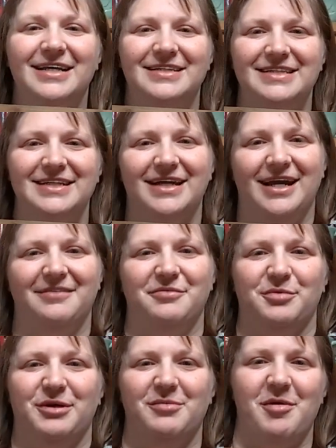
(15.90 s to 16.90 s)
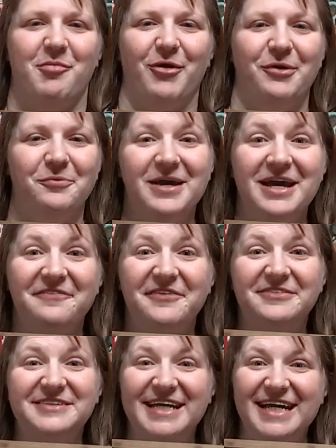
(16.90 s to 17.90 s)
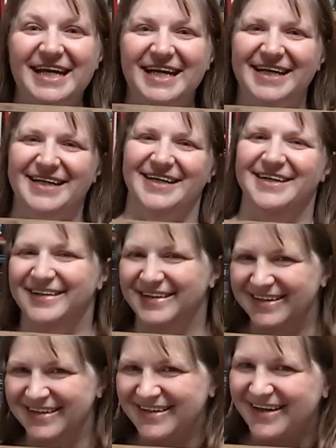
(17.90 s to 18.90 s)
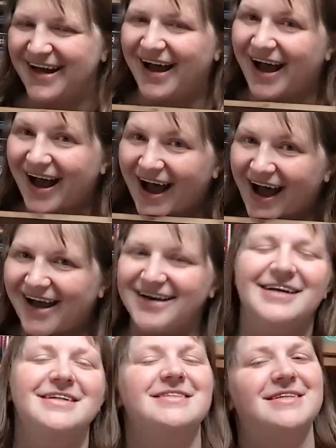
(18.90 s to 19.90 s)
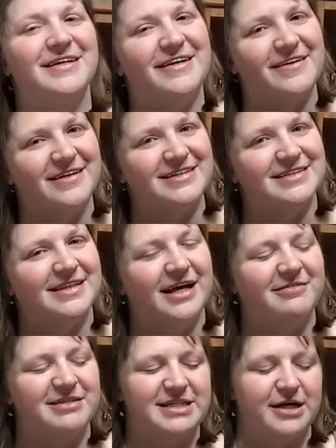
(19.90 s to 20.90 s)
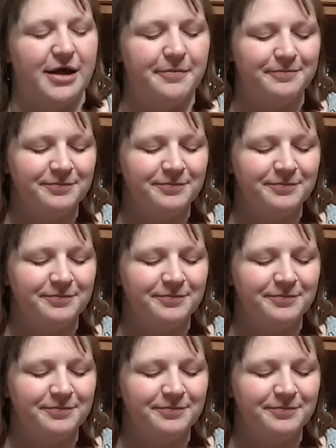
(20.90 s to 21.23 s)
See, I even put it on my board. We hit 50! Ah, it's the little things in life, I tell you.